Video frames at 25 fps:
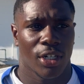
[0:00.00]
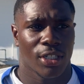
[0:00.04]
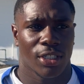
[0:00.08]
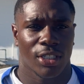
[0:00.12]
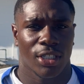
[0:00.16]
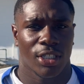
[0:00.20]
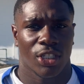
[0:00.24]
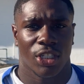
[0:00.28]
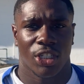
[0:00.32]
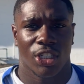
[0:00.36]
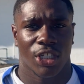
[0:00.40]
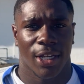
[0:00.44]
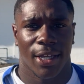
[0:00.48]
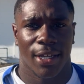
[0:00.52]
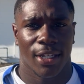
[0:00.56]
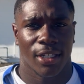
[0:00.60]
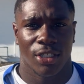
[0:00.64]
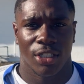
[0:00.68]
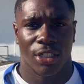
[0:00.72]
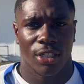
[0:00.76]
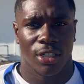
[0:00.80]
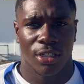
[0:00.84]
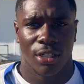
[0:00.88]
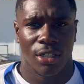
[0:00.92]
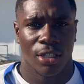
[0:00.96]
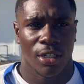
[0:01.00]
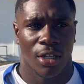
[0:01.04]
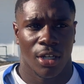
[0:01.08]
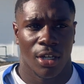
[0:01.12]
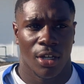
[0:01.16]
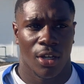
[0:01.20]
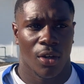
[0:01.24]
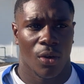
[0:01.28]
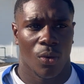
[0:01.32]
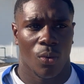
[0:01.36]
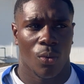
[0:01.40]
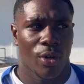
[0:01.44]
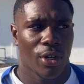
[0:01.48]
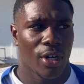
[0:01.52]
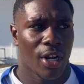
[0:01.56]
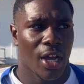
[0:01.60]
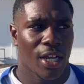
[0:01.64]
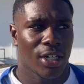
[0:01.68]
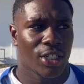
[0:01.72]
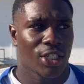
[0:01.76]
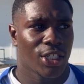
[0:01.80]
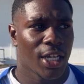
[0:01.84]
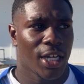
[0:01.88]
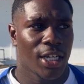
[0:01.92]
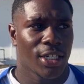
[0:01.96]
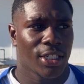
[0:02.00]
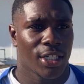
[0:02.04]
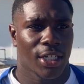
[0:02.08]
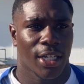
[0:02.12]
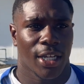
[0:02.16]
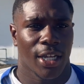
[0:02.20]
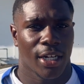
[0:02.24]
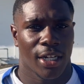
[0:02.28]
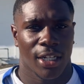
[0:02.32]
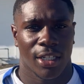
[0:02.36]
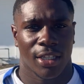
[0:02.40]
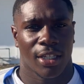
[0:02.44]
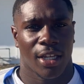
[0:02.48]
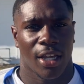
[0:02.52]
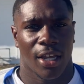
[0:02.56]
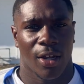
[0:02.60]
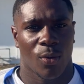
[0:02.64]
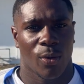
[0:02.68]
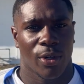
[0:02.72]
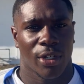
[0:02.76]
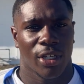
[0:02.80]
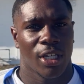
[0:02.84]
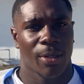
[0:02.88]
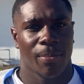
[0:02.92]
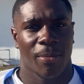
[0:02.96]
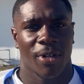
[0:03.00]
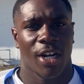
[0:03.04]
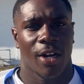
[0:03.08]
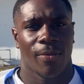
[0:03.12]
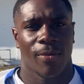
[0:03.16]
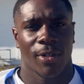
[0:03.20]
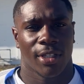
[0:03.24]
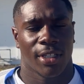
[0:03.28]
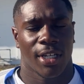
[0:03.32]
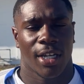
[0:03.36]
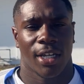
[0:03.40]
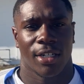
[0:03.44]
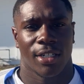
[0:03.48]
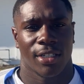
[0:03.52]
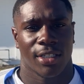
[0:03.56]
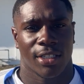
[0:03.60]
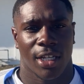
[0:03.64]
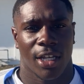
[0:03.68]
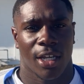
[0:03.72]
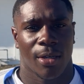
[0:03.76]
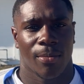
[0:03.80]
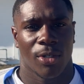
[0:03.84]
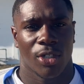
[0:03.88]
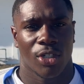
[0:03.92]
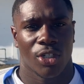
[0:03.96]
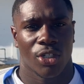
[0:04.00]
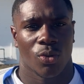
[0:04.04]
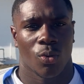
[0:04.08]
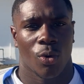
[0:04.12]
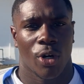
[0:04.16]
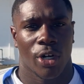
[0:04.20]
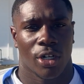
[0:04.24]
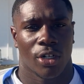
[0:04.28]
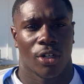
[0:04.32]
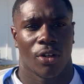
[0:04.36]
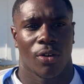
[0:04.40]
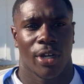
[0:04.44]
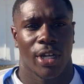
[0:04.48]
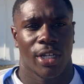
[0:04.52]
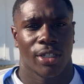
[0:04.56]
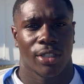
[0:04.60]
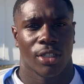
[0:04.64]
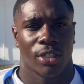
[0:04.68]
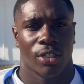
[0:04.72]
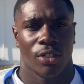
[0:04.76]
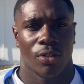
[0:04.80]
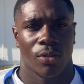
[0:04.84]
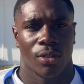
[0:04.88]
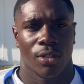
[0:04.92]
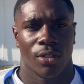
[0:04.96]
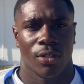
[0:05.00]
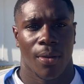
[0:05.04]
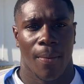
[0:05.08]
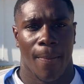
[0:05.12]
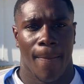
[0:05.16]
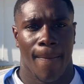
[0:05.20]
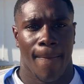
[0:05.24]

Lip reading: us is changing. We're not changing anything. We're keeping everything the same and just working on executing.